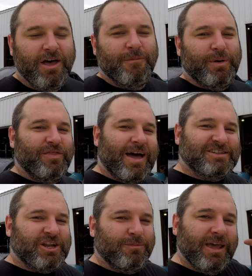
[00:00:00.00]
But that
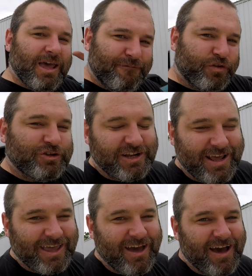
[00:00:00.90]
is going to be it for
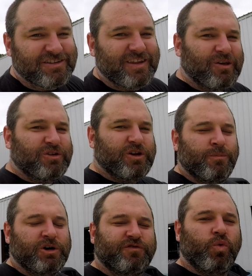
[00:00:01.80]
today, guys. Thank you so
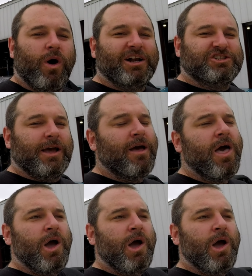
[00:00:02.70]
much for watching.